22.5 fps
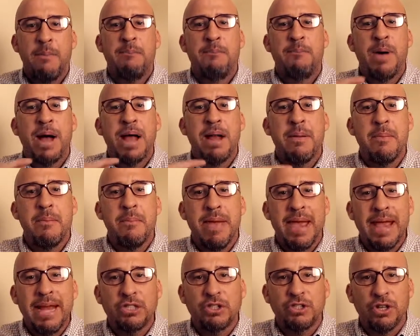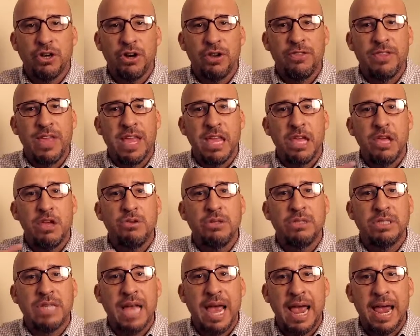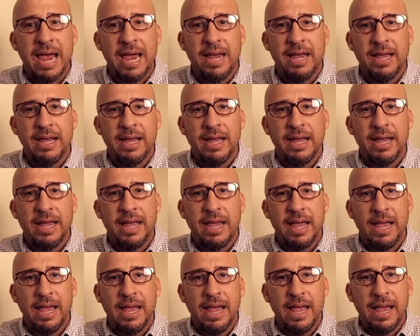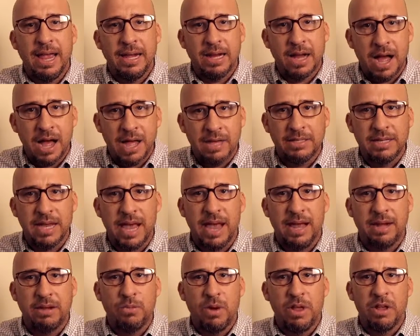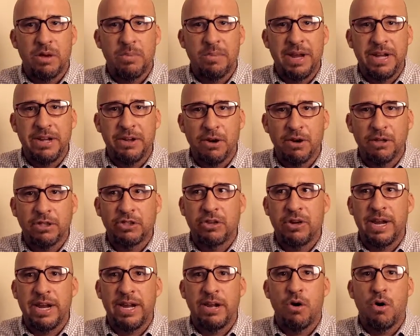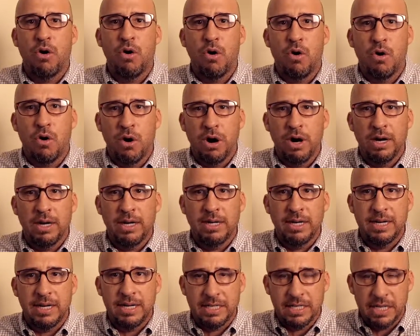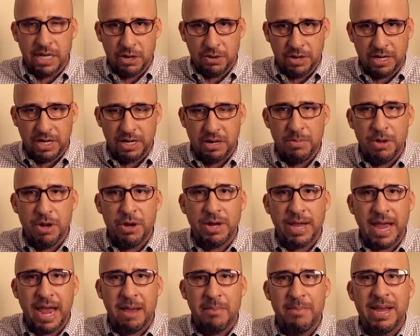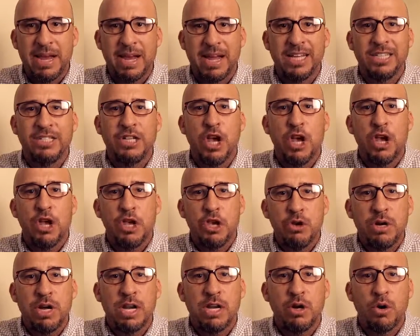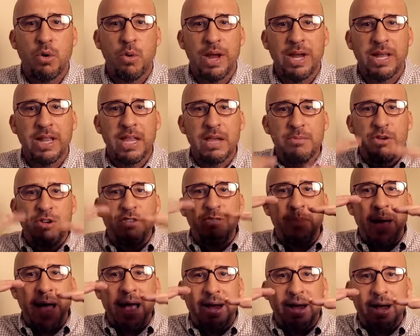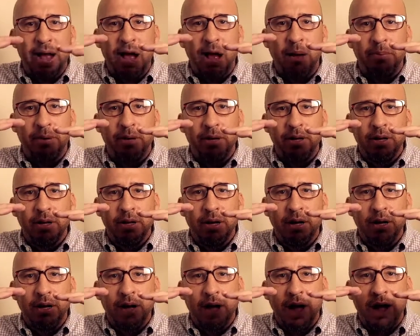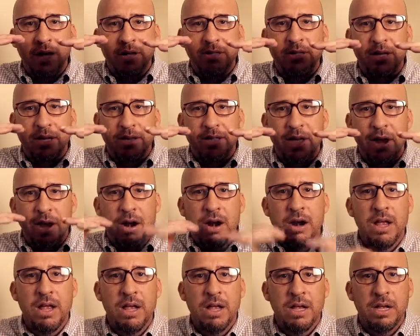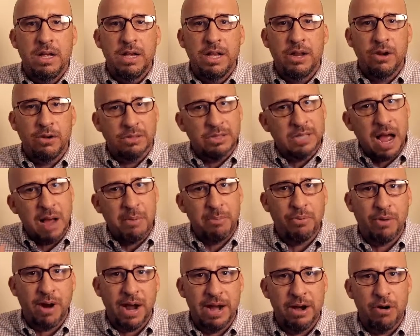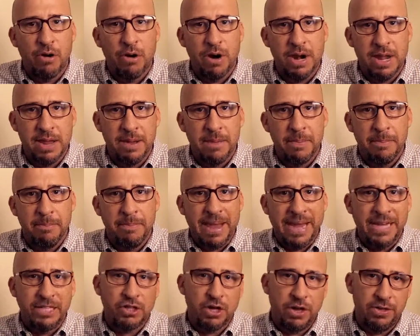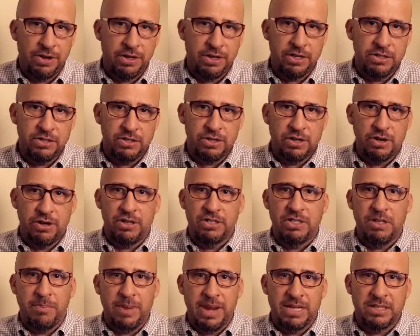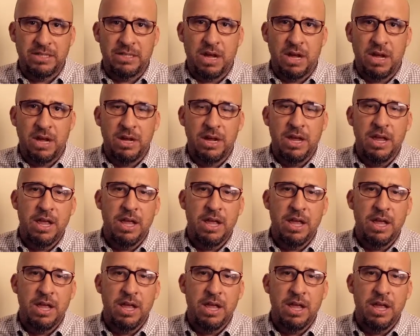But make sure that you stay in contact, whether it be nurturing or continue to communicate, because you can quickly move back up onto their top priority based on their concerns and based on